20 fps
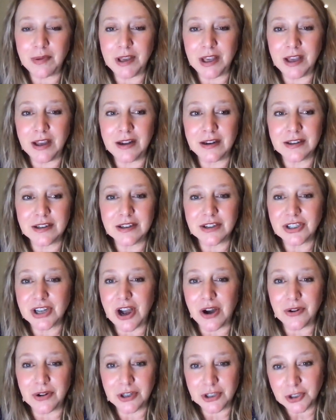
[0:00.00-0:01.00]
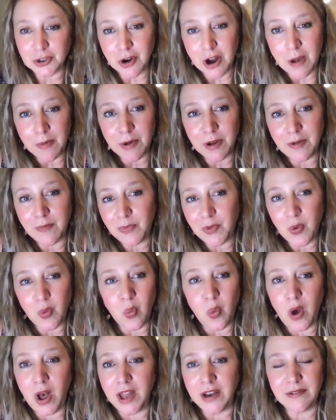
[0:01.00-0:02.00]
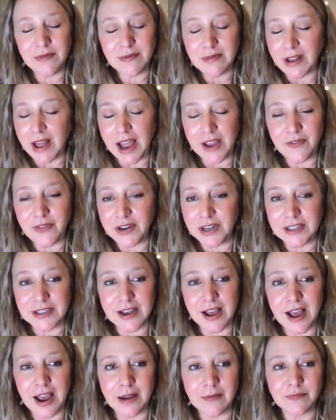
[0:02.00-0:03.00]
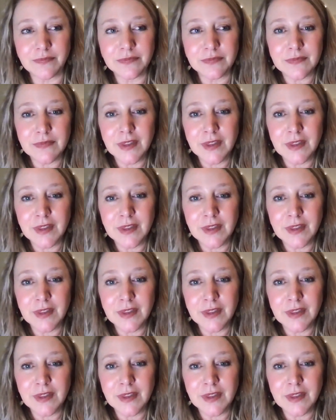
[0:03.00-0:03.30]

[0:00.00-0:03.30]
end childhood trauma one life at a time.